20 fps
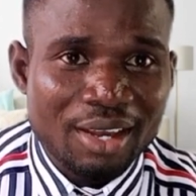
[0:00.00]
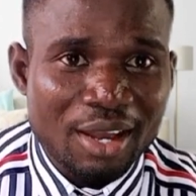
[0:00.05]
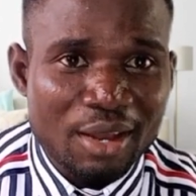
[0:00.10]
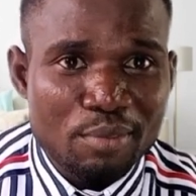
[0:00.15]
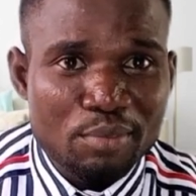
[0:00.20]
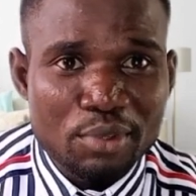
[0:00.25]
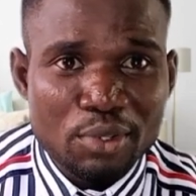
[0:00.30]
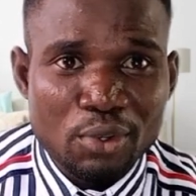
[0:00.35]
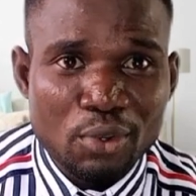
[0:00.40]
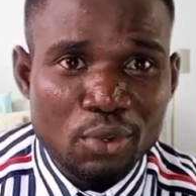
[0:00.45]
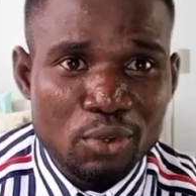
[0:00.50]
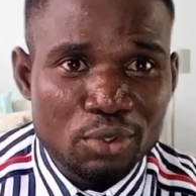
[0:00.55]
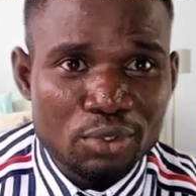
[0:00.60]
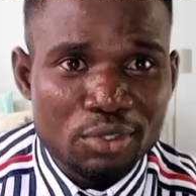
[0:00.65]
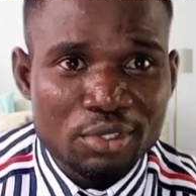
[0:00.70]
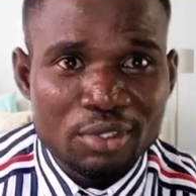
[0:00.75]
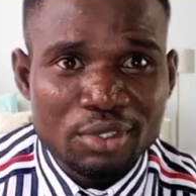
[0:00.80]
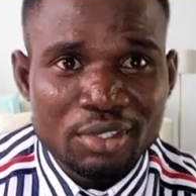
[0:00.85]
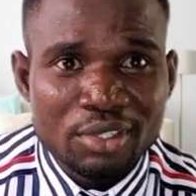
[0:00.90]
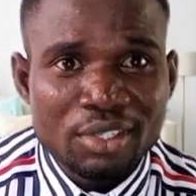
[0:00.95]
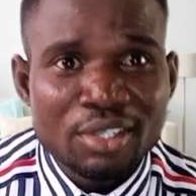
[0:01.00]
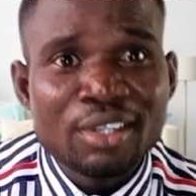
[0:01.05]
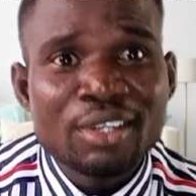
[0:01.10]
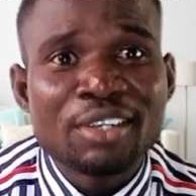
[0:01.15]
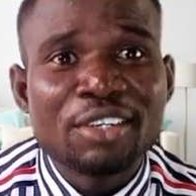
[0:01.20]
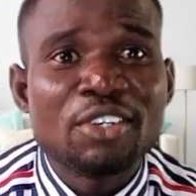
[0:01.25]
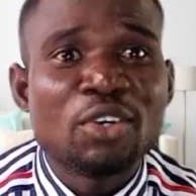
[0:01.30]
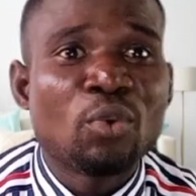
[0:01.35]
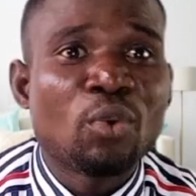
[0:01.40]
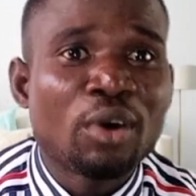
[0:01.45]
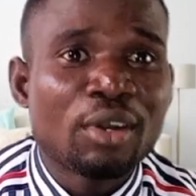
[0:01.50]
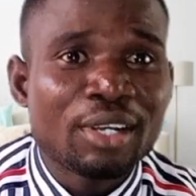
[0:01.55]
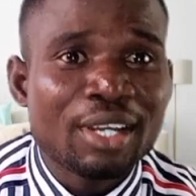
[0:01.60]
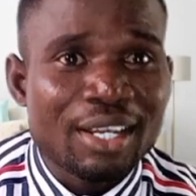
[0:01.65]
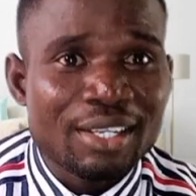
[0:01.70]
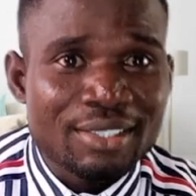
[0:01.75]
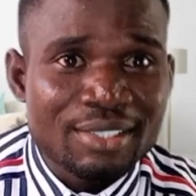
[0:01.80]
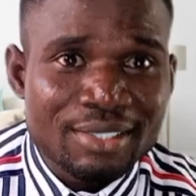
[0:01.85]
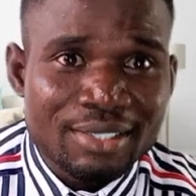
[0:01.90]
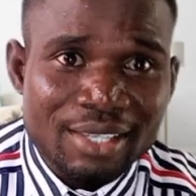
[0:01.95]
And behold, the one
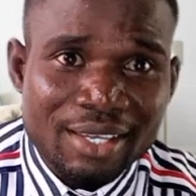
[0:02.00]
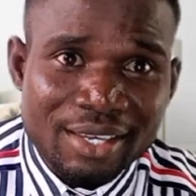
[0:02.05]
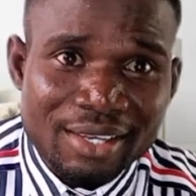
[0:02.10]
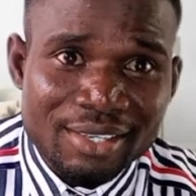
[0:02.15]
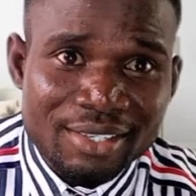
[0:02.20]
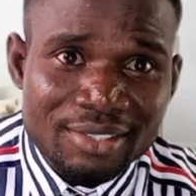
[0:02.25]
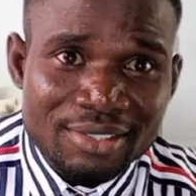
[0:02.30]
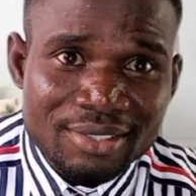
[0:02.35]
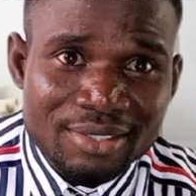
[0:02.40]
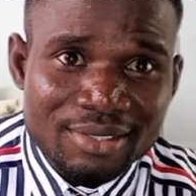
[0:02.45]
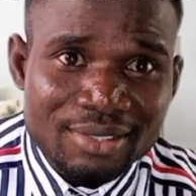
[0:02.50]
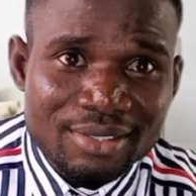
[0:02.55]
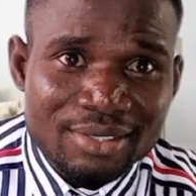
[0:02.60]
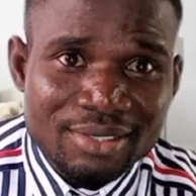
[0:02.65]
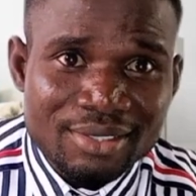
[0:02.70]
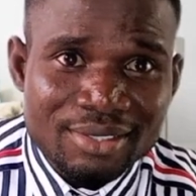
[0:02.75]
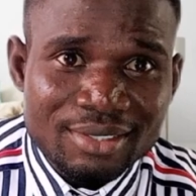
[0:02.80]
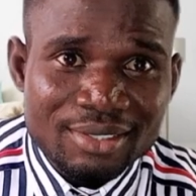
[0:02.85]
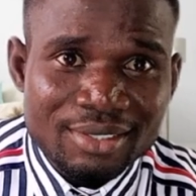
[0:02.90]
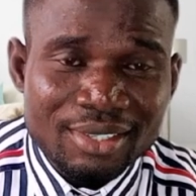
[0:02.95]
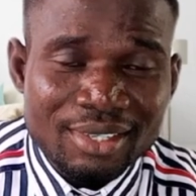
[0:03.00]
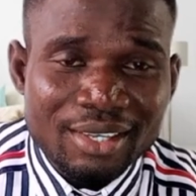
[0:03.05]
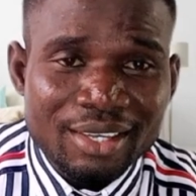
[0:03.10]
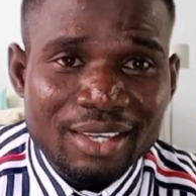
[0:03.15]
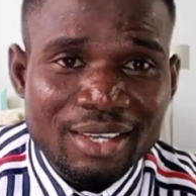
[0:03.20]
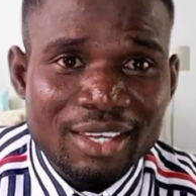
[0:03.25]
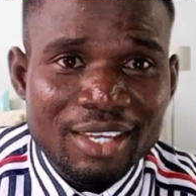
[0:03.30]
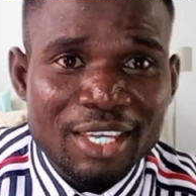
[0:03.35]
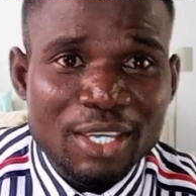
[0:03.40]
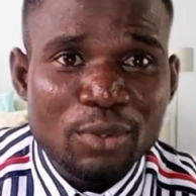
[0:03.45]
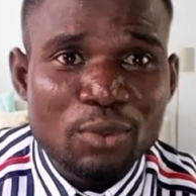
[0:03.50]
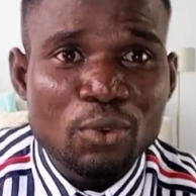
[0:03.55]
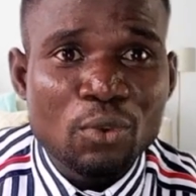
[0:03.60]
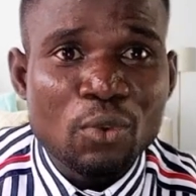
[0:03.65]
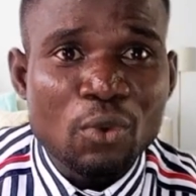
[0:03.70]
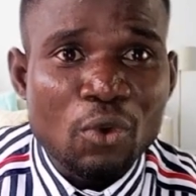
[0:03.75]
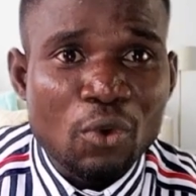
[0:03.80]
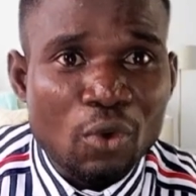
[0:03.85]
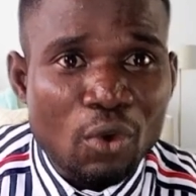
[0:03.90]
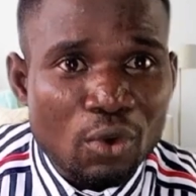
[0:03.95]
that says he
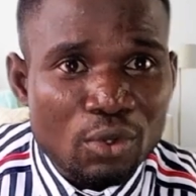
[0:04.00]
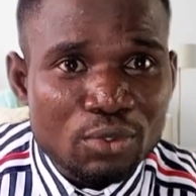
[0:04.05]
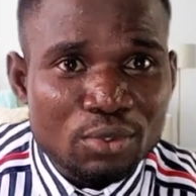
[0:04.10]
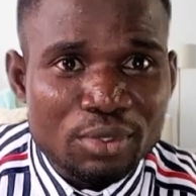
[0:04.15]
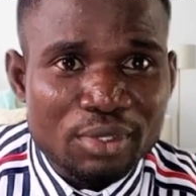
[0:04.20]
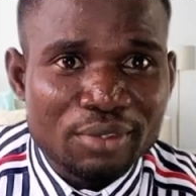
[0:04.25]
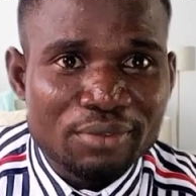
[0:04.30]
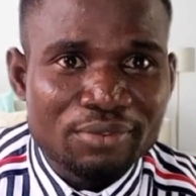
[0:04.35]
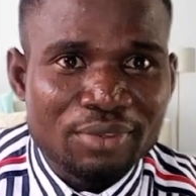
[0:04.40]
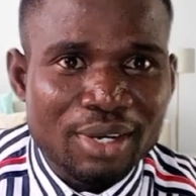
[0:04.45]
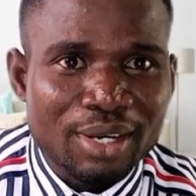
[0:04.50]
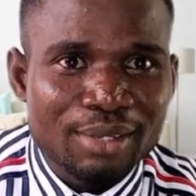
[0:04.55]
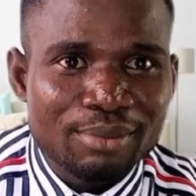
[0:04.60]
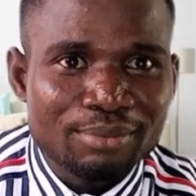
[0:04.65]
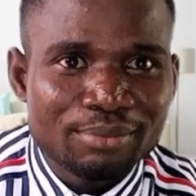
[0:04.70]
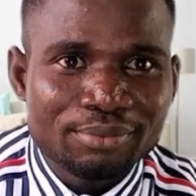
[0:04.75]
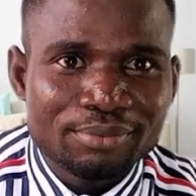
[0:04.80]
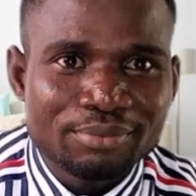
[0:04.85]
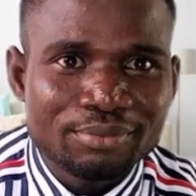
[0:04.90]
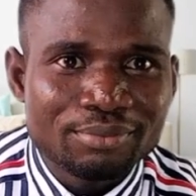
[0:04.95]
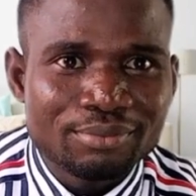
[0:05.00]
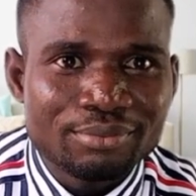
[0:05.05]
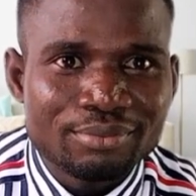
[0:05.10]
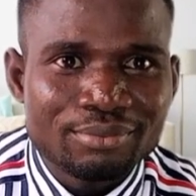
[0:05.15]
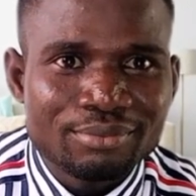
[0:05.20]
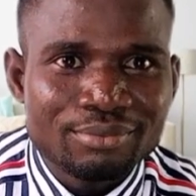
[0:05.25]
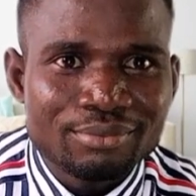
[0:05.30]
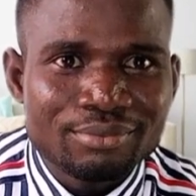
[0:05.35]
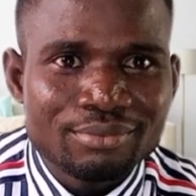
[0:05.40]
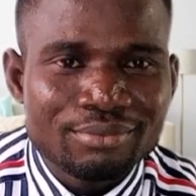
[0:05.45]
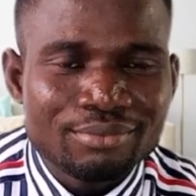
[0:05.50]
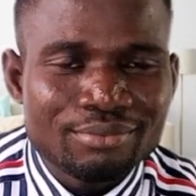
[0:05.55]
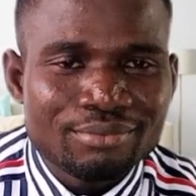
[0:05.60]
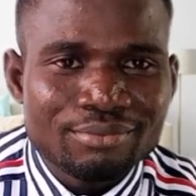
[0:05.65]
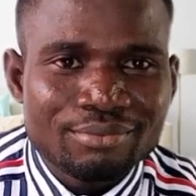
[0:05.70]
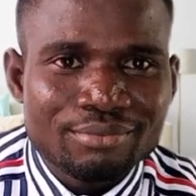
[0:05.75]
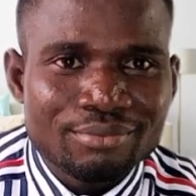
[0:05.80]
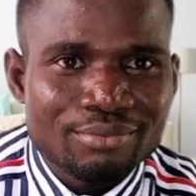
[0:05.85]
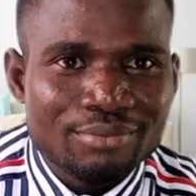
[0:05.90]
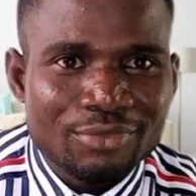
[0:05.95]
will go to the farm
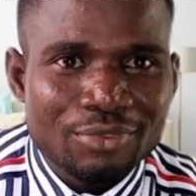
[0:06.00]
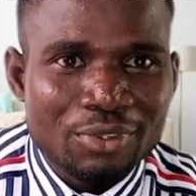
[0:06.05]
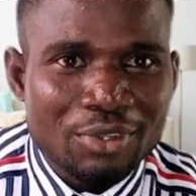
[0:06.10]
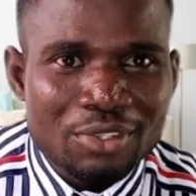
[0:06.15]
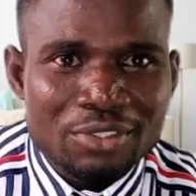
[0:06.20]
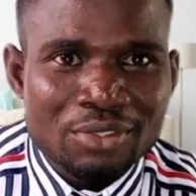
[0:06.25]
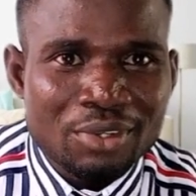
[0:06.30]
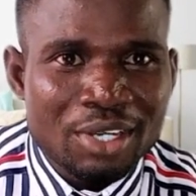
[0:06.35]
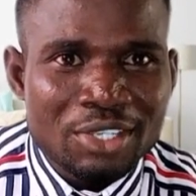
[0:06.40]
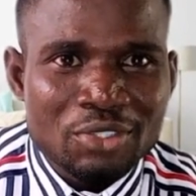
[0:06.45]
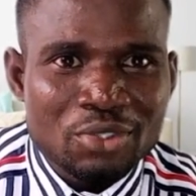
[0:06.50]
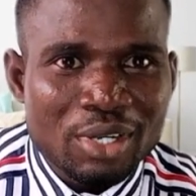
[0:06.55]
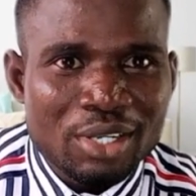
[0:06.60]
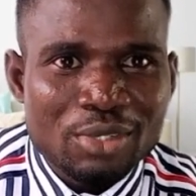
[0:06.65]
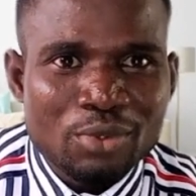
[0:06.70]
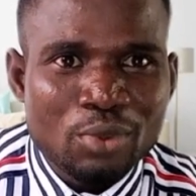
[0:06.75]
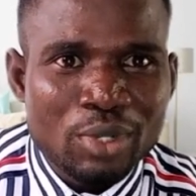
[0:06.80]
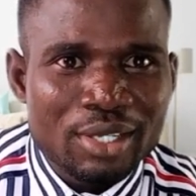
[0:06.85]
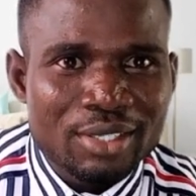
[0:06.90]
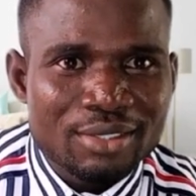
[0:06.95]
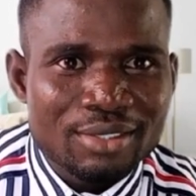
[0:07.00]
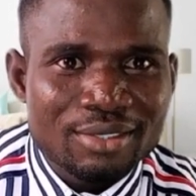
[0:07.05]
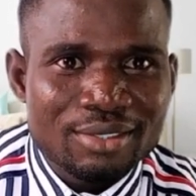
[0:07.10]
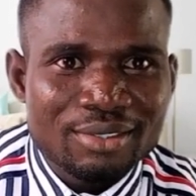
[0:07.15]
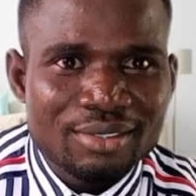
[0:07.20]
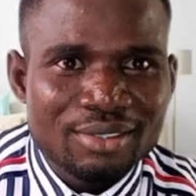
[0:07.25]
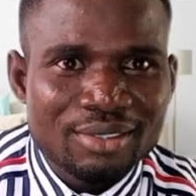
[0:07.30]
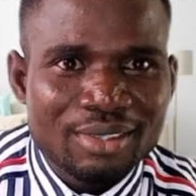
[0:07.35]
does not actually went.